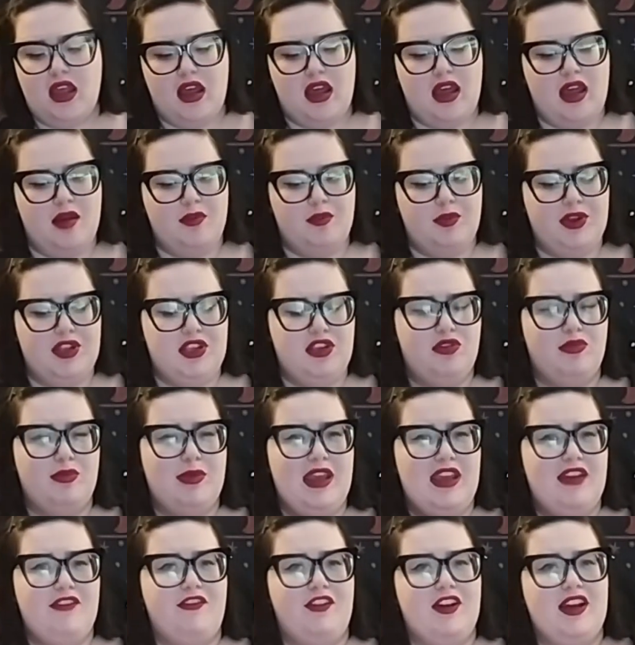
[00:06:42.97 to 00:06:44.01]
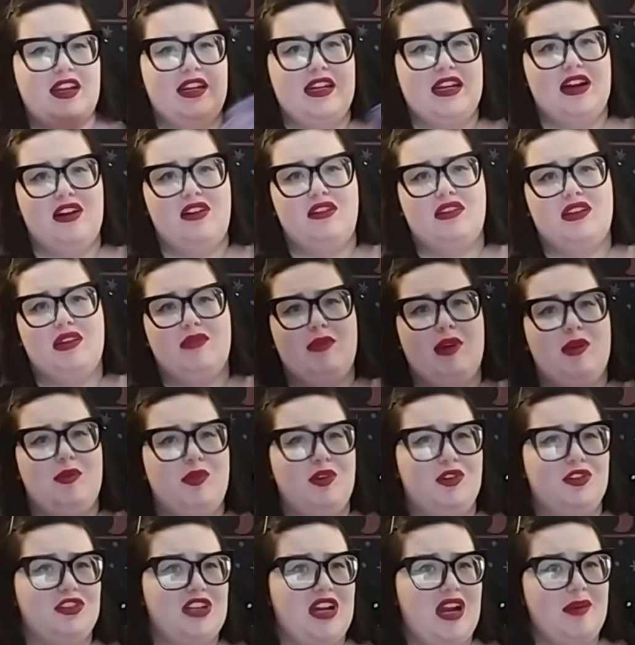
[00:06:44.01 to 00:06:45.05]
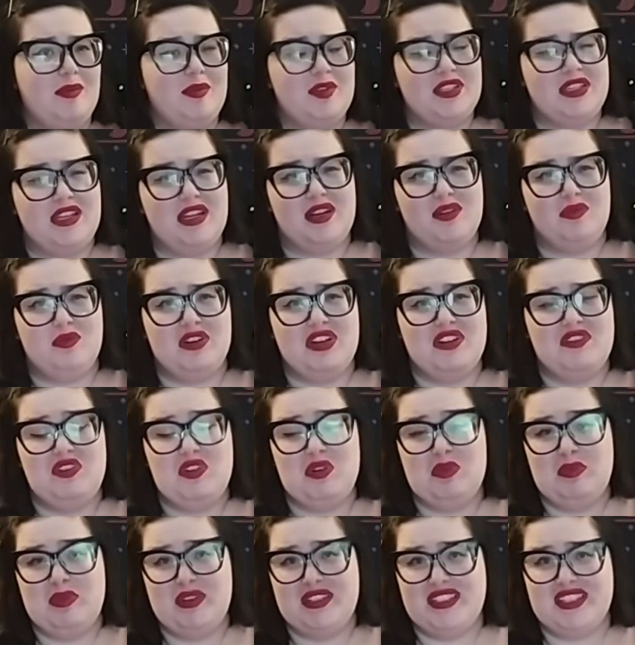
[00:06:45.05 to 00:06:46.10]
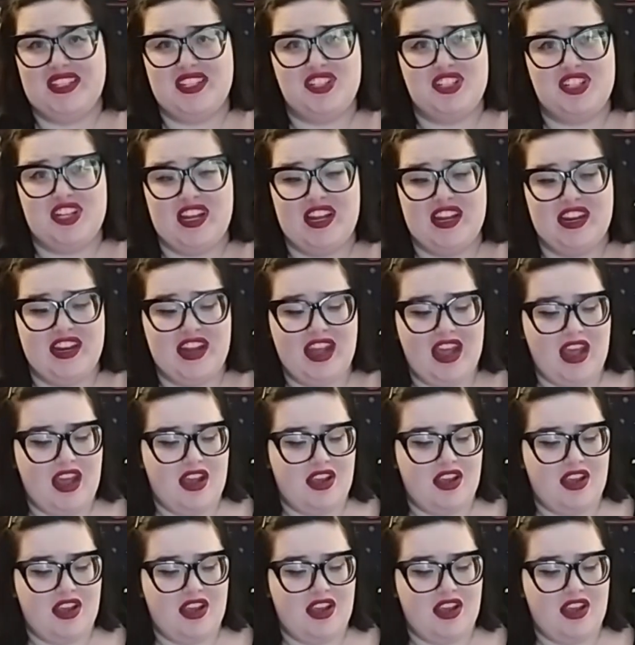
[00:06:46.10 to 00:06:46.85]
But you may find out that maybe your job is getting rid of your position.